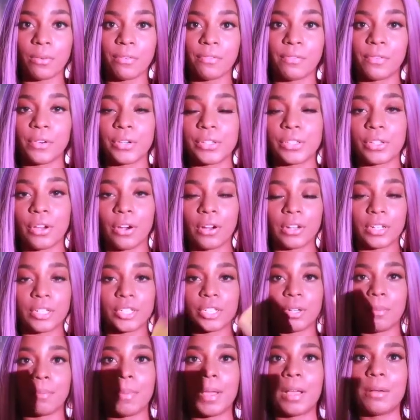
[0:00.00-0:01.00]
First card to
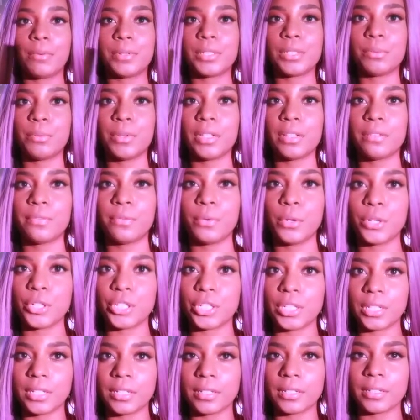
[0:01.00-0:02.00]
jump out was the Wheel of
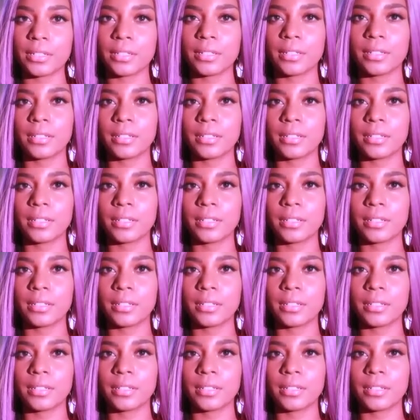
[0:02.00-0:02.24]
Fortune.